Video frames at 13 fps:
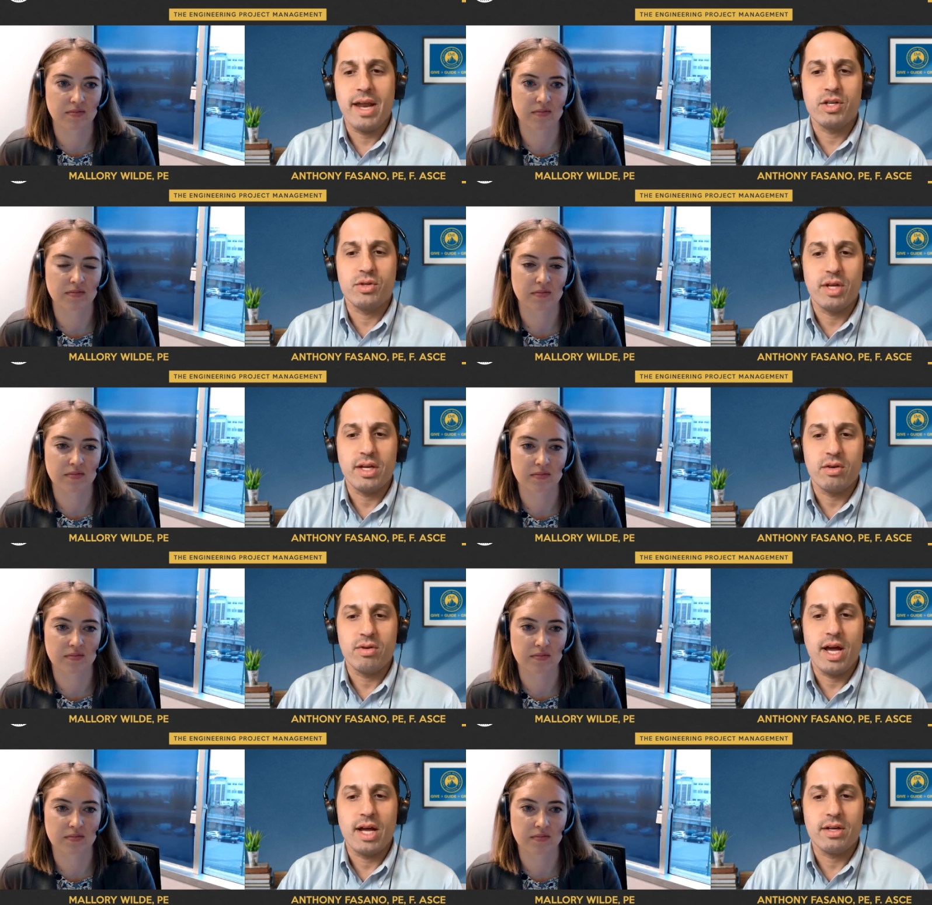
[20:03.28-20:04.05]
Speaker 1: manager that
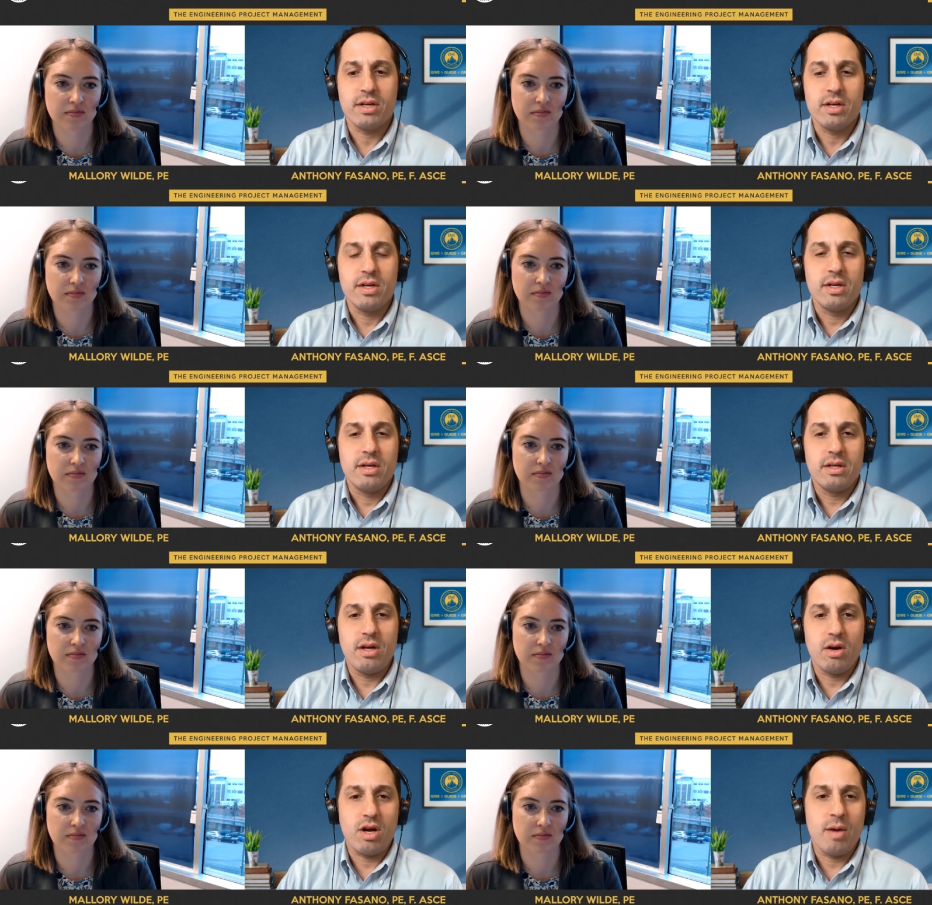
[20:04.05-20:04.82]
you're not
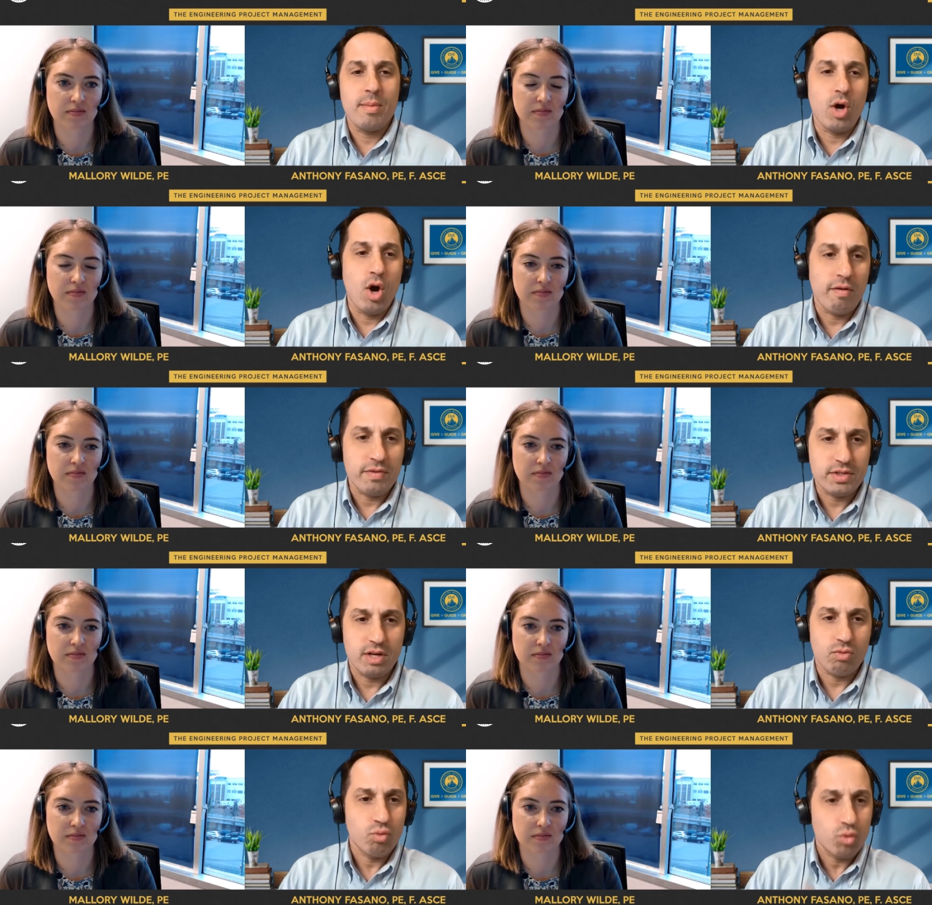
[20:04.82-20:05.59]
you know coming off
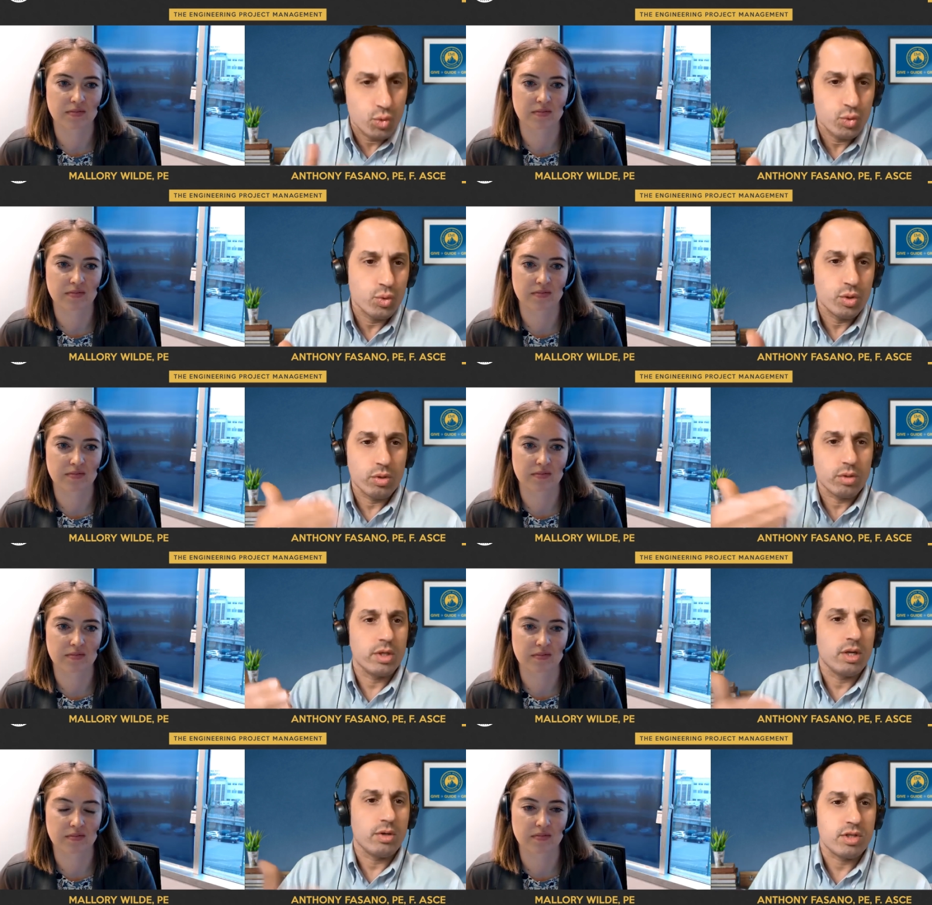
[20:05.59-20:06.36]
as like rude
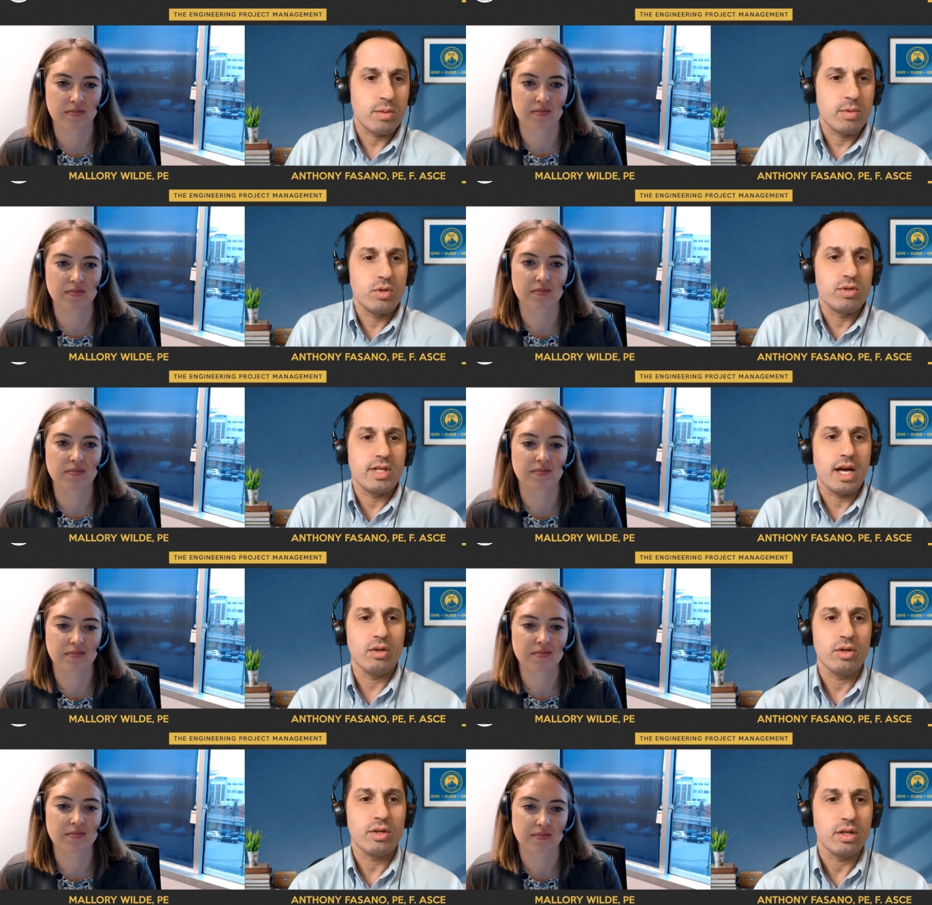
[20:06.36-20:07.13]
or you know someone who's
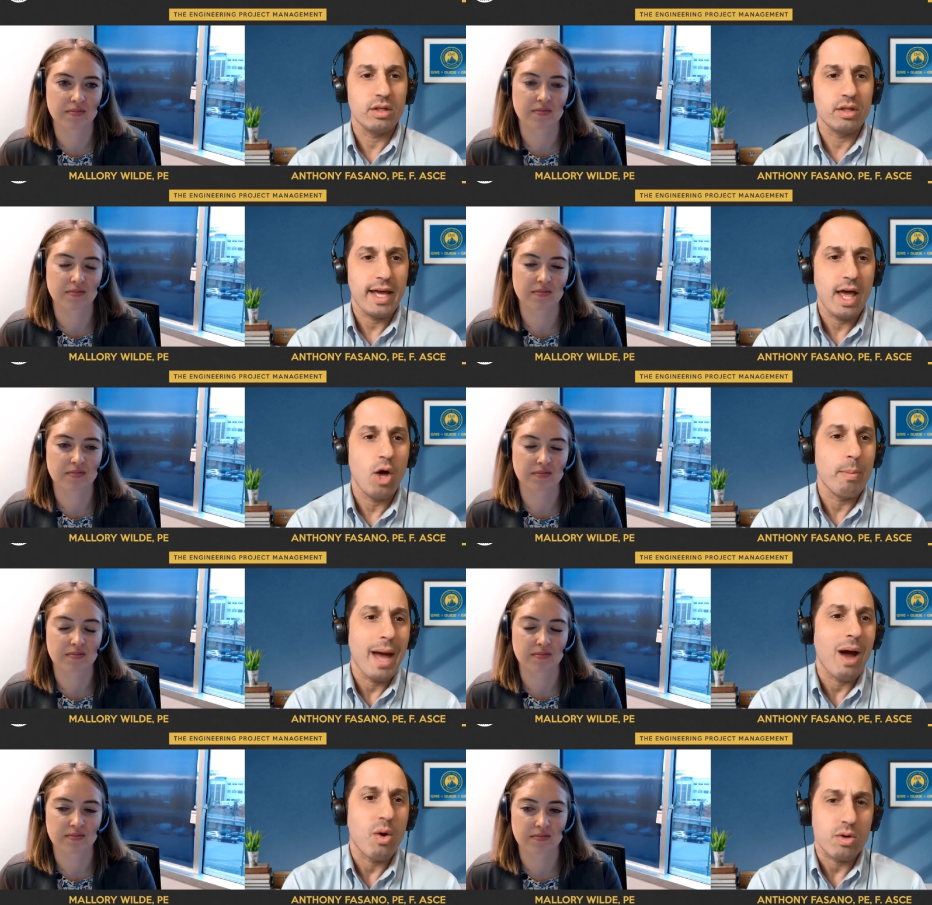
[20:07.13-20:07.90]
not looking to like
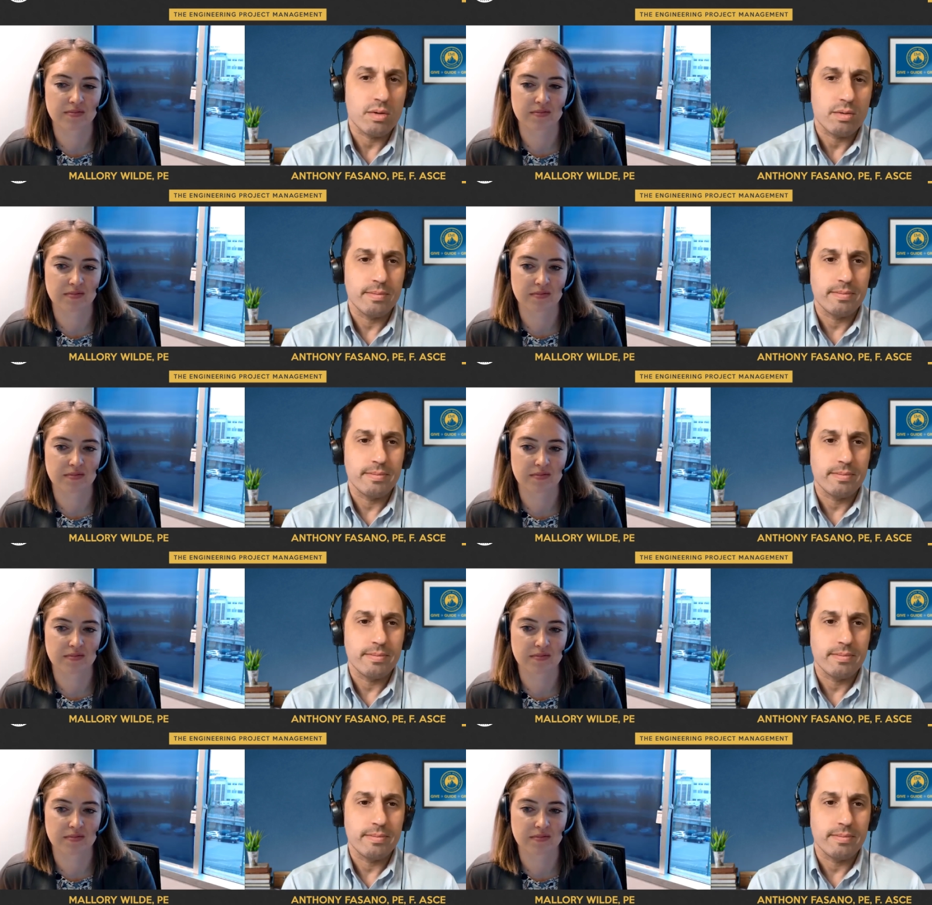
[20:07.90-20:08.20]
help out